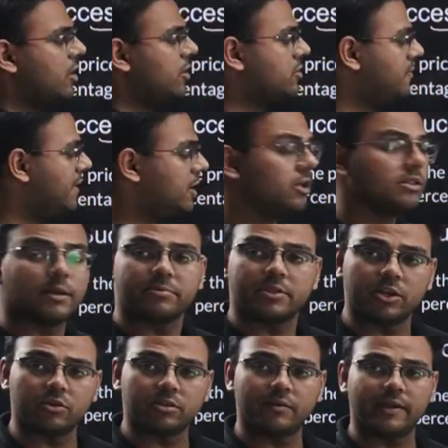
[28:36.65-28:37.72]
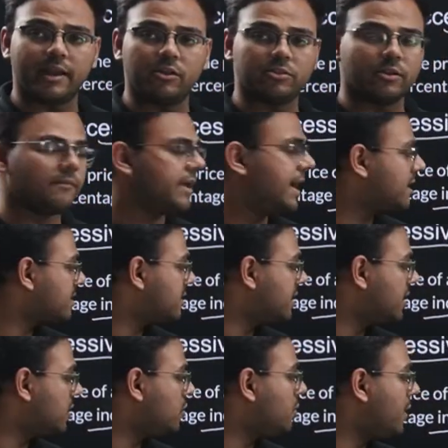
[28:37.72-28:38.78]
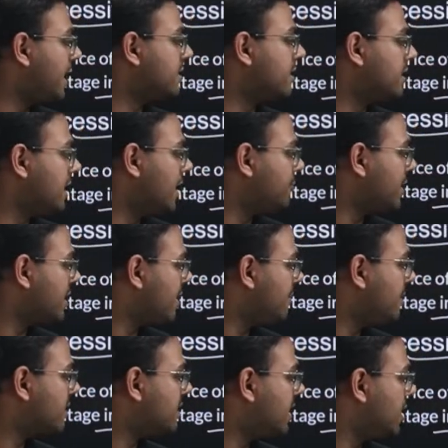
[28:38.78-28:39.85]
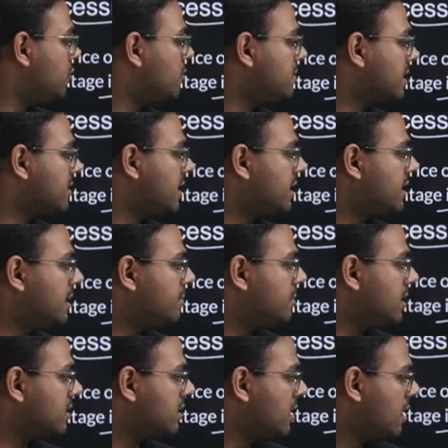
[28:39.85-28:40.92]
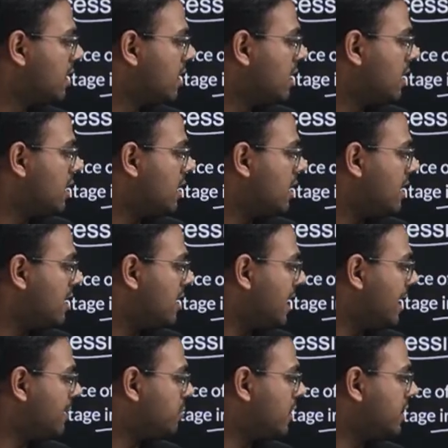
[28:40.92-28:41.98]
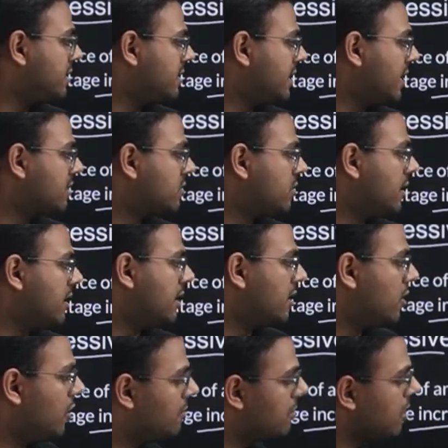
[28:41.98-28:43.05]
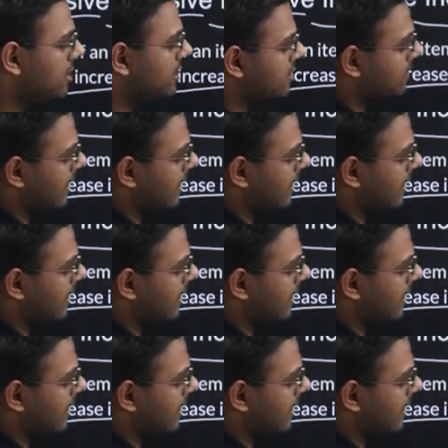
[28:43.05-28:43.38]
So when you substitute the values of x 32, y 30, it will come as 32 plus 30 plus 9.6. So overall this